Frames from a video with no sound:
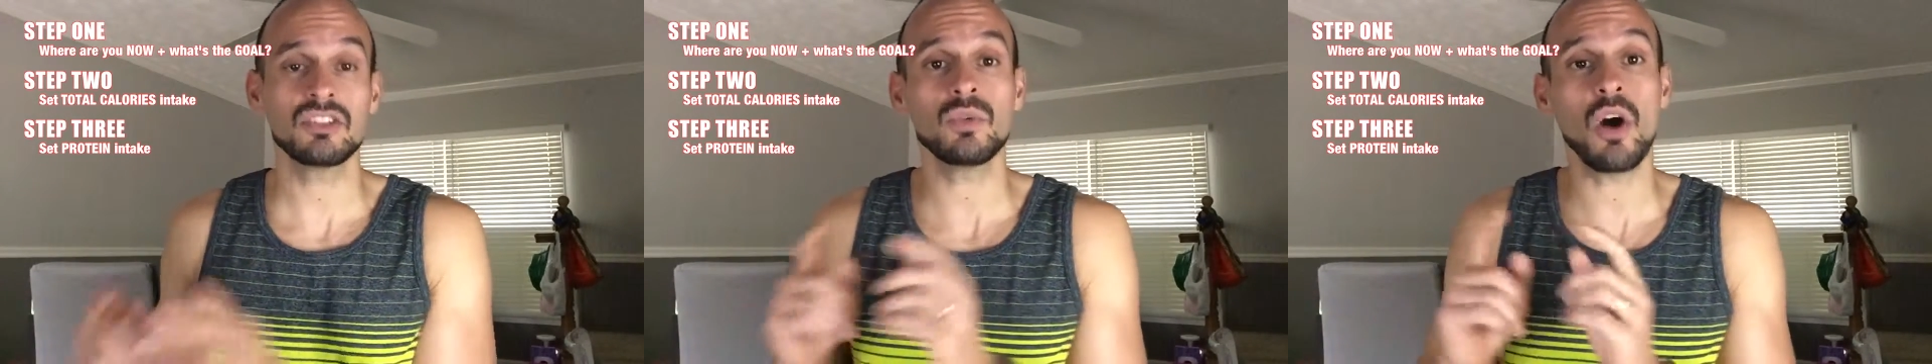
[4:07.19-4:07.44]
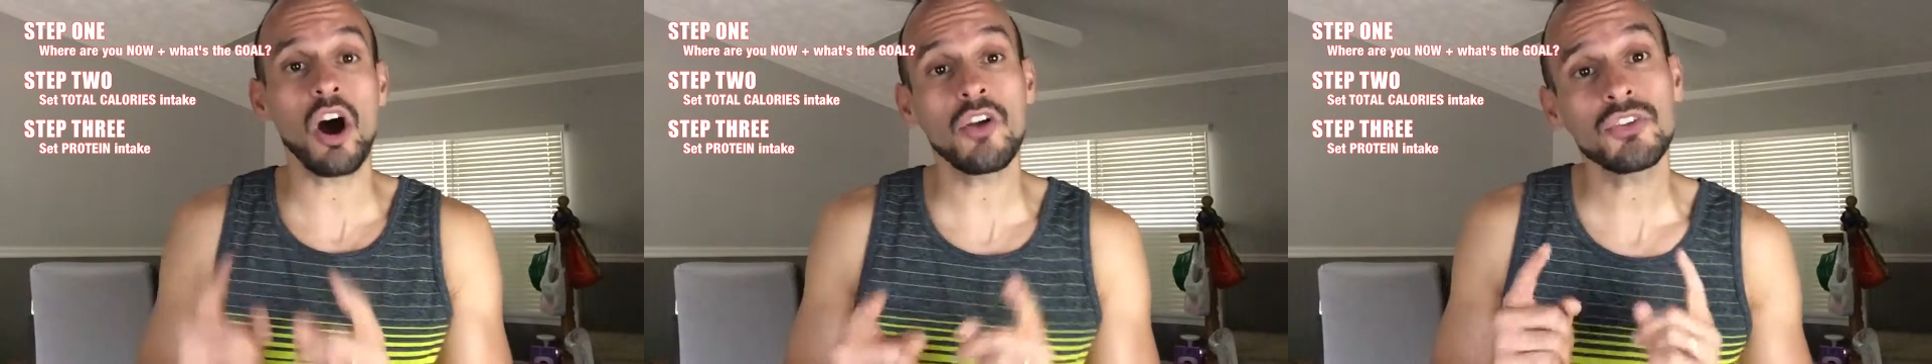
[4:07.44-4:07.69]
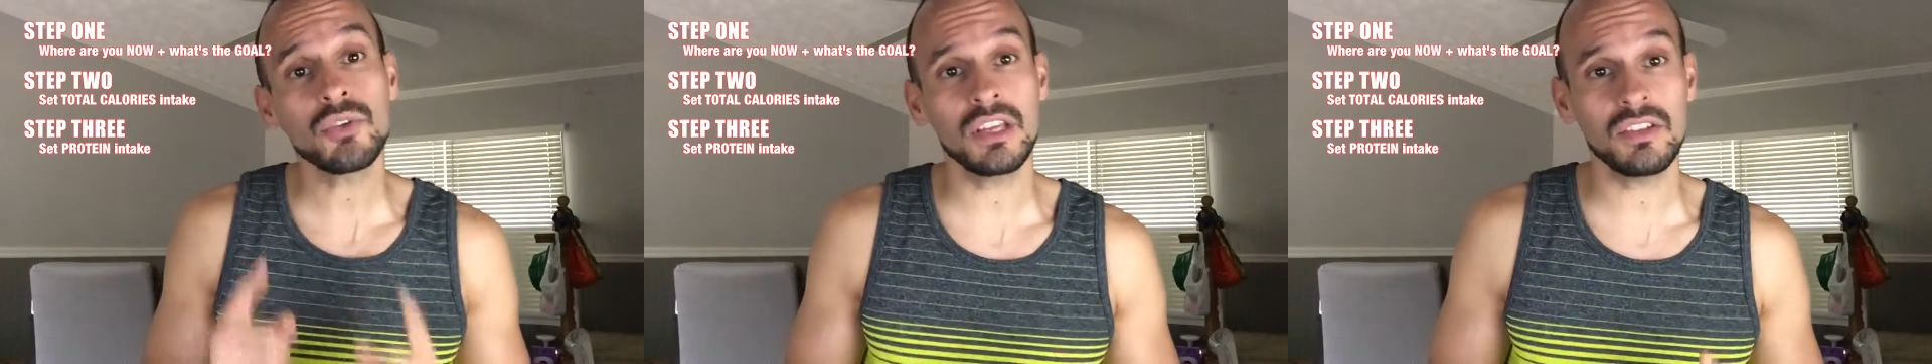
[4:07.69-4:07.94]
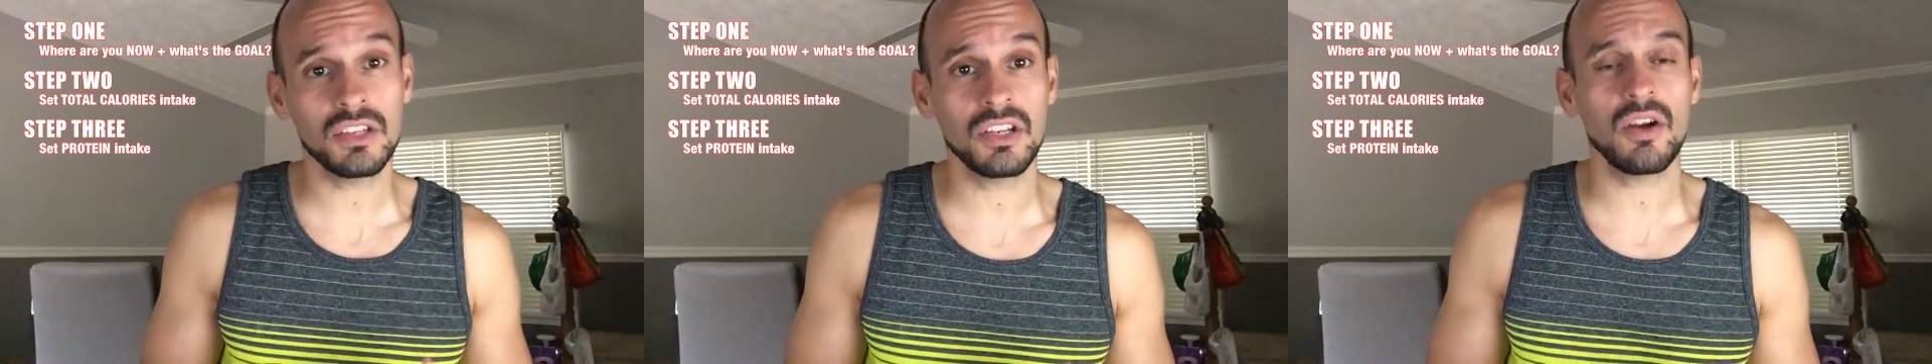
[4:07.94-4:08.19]
You also
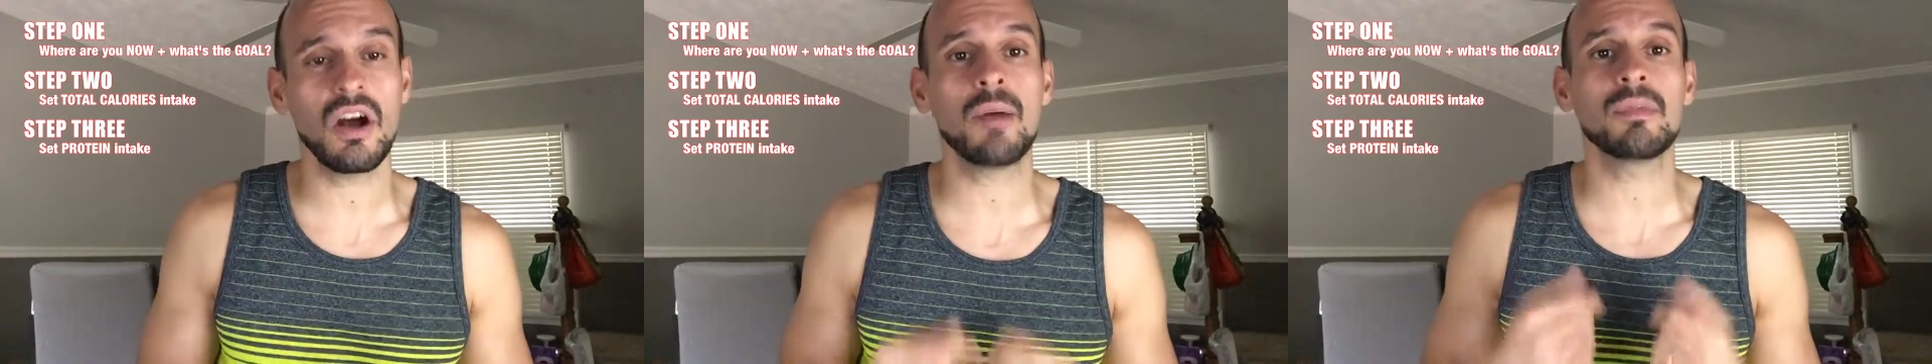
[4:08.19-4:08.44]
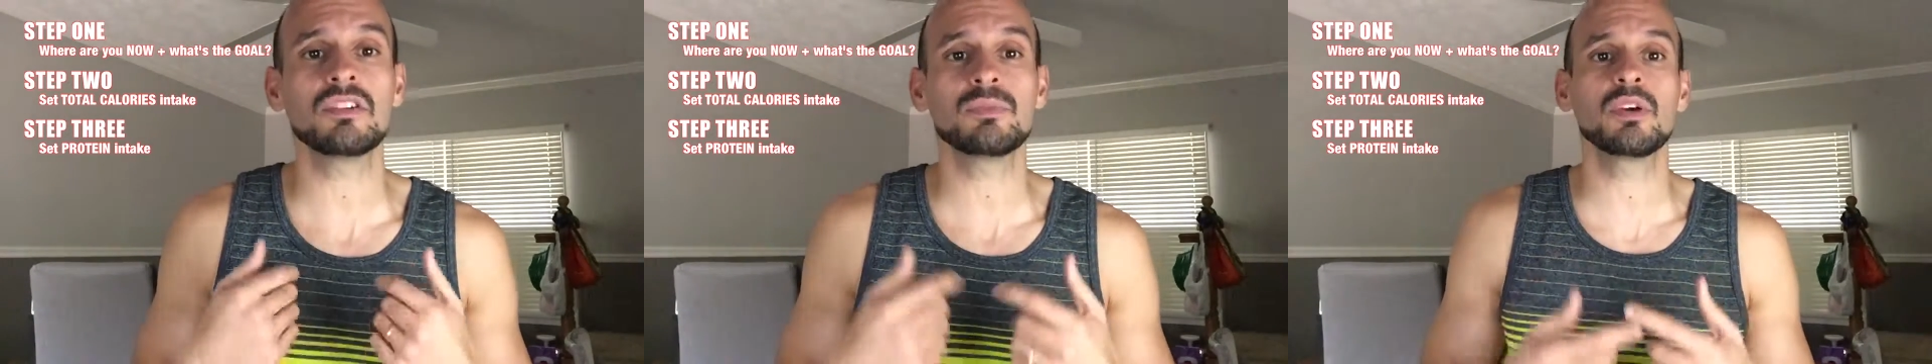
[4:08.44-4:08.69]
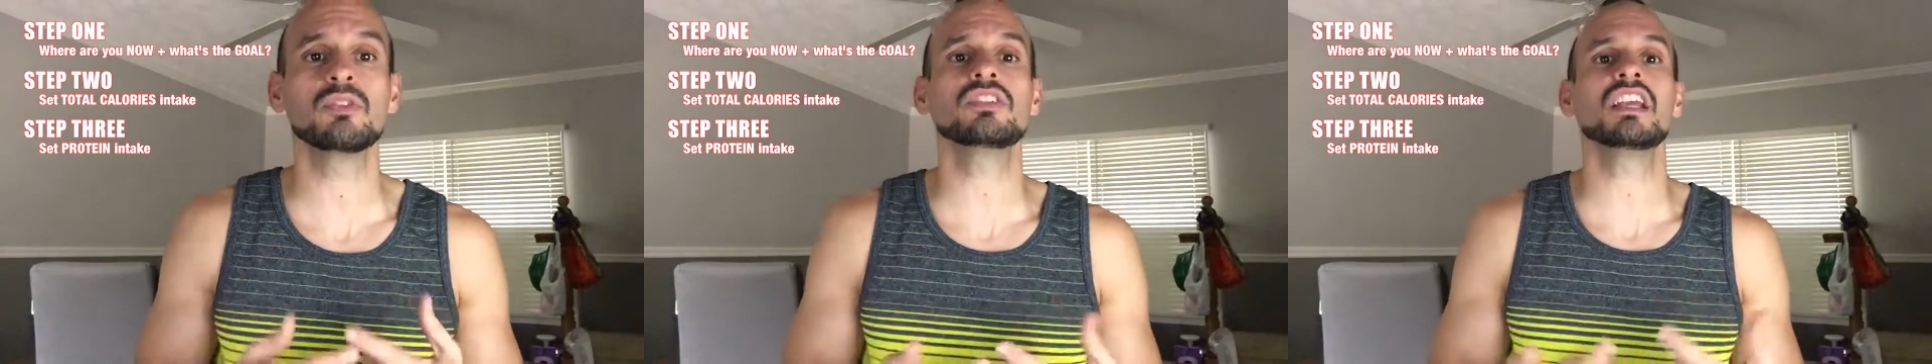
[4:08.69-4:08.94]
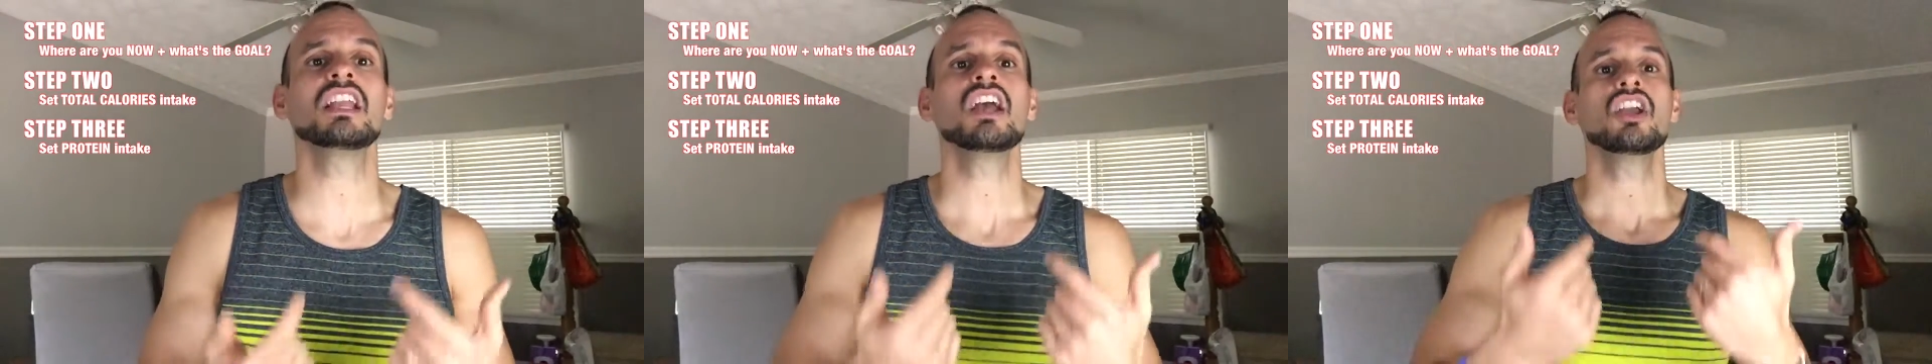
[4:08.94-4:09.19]
need to know how much
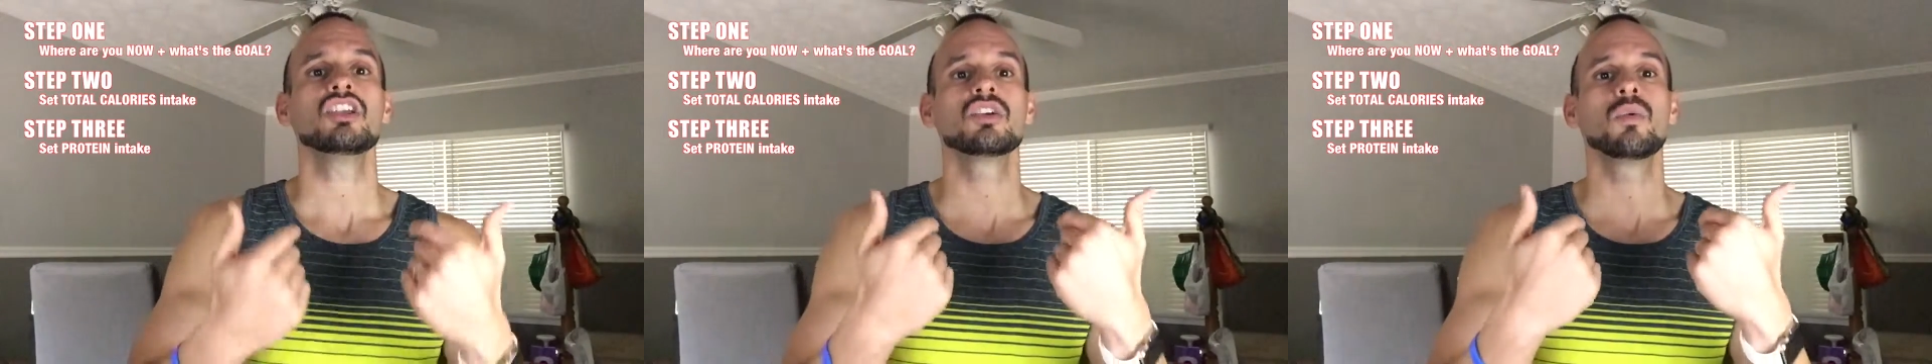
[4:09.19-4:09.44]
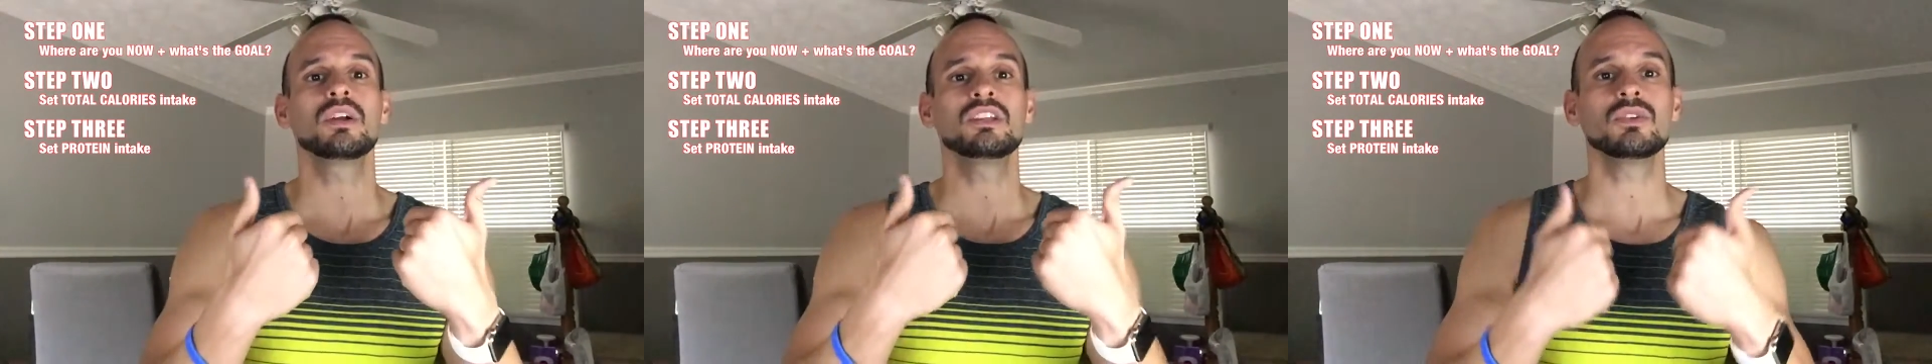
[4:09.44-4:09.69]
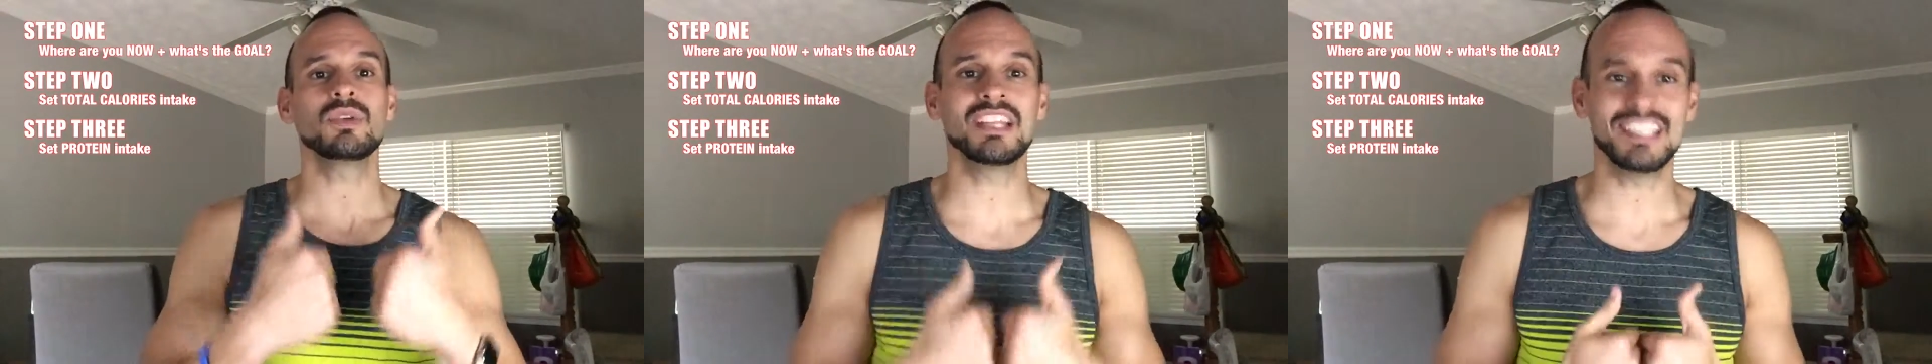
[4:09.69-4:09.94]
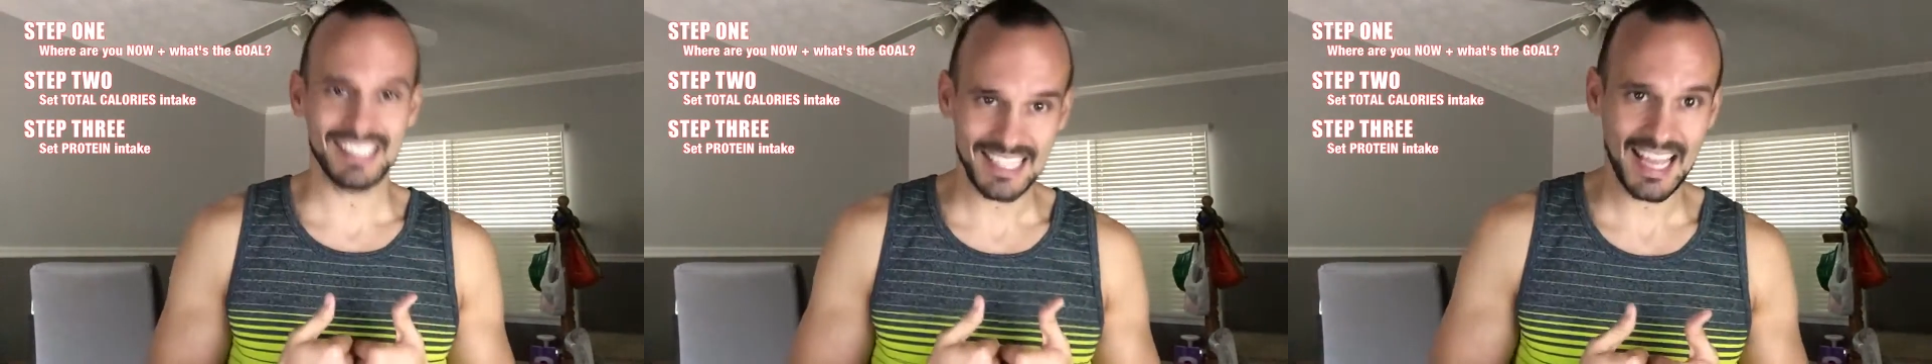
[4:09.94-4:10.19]
protein you're going to
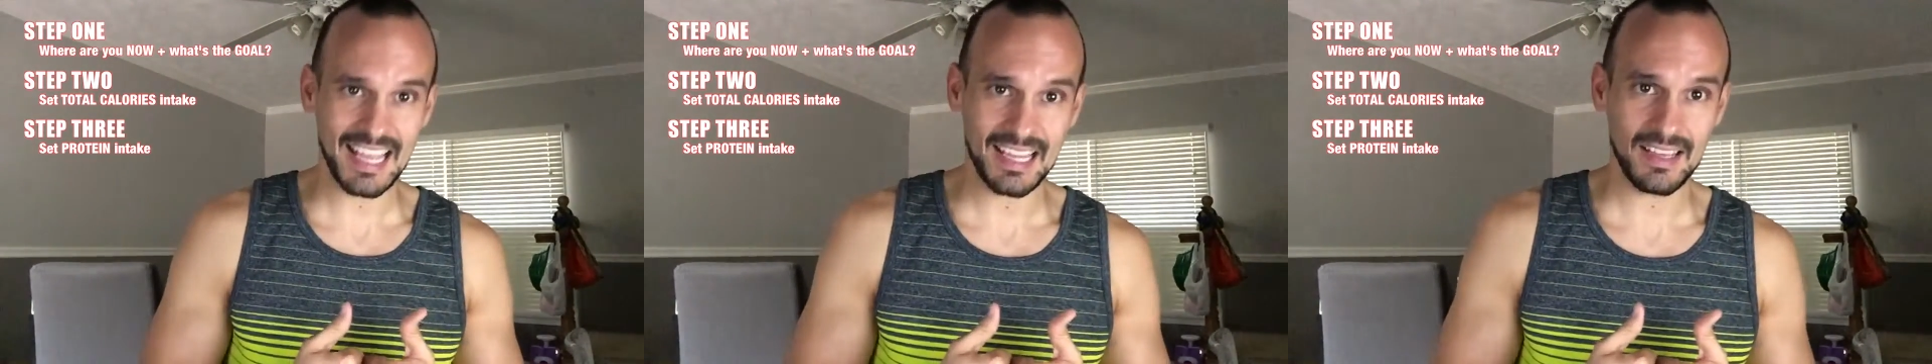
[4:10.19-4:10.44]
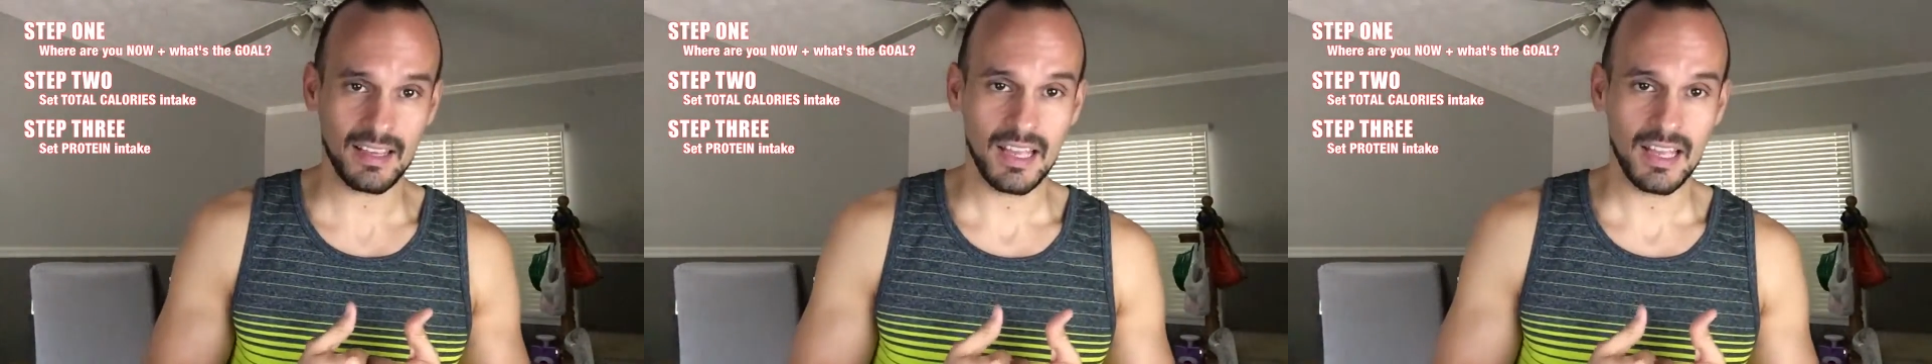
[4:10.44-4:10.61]
intake